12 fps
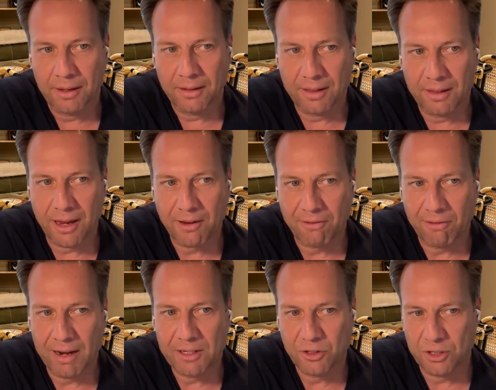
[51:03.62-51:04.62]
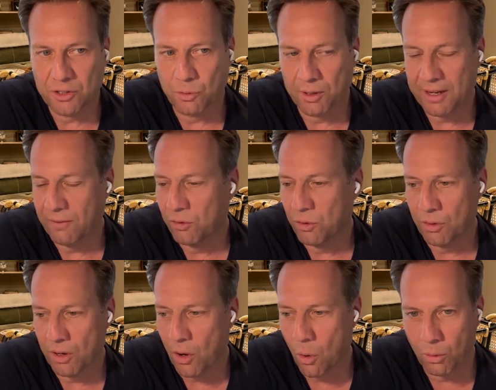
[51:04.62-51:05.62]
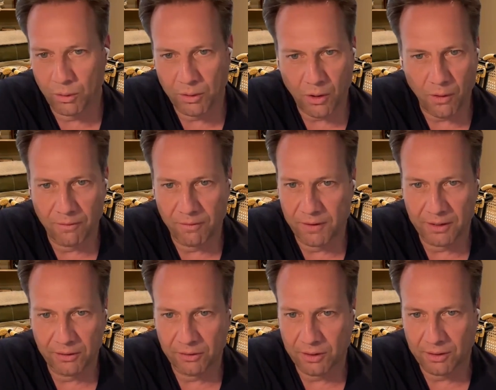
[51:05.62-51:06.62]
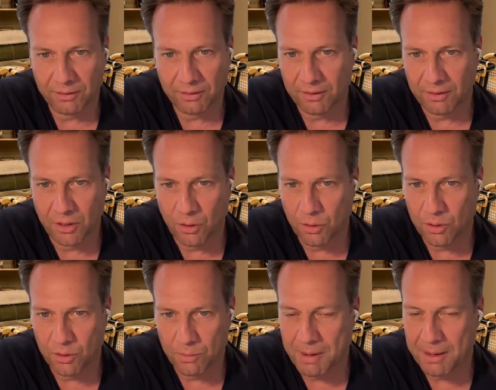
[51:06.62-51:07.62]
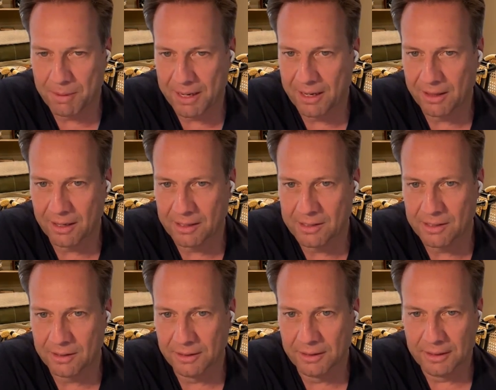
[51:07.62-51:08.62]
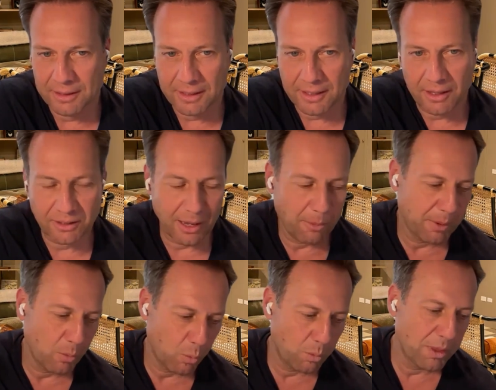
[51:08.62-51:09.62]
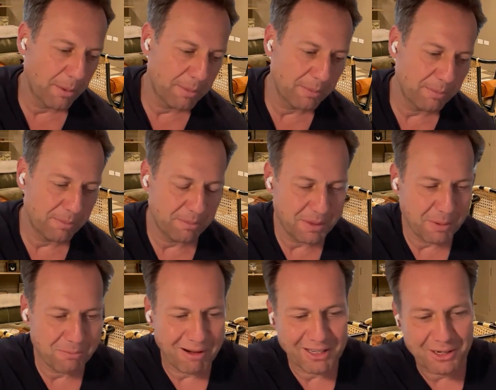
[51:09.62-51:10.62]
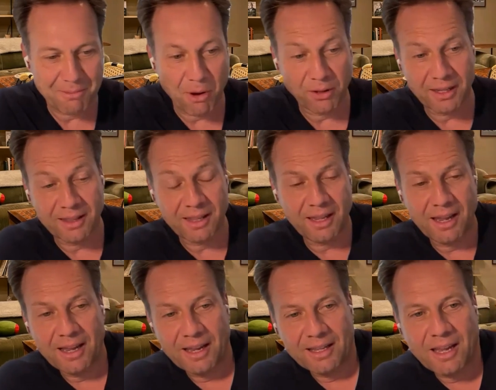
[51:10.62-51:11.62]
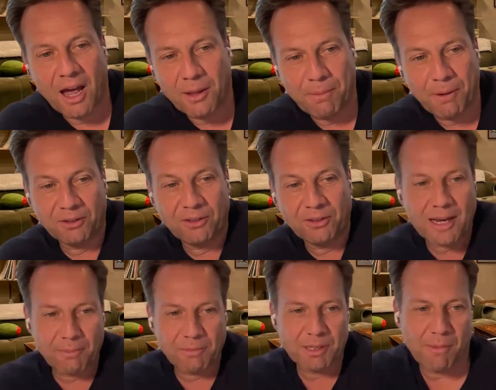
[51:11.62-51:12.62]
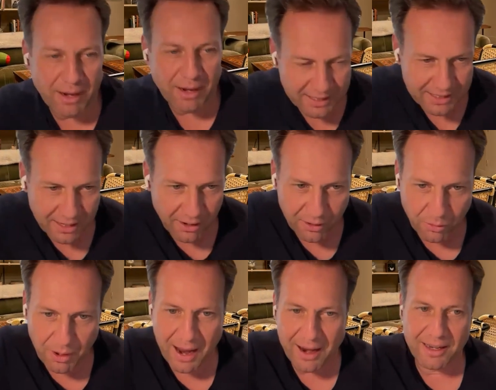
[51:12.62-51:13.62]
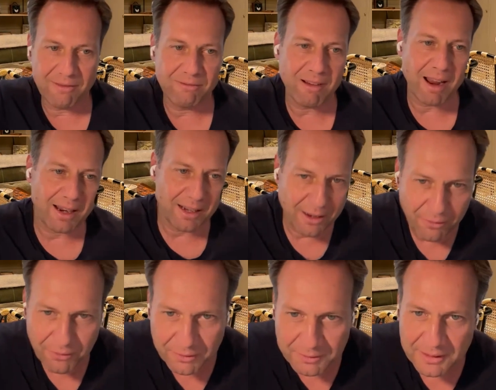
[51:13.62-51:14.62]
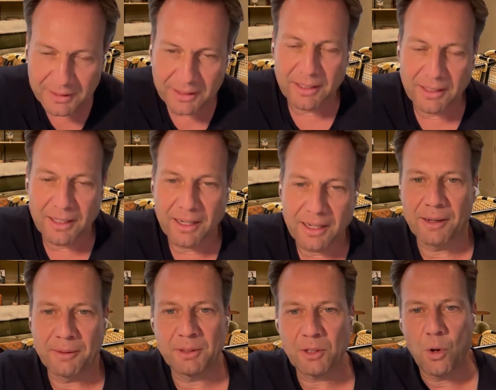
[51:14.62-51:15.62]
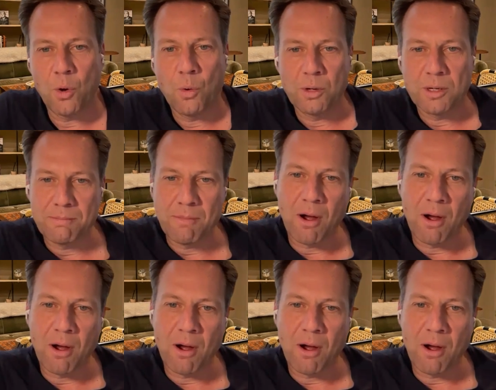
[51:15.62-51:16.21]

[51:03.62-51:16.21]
that creates, just sort of gives you a whole lot of confidence that you can do many, many things. So that'd be Brent and Martha. The other person that comes to mind is a guy called Andy Ratcliffe, who was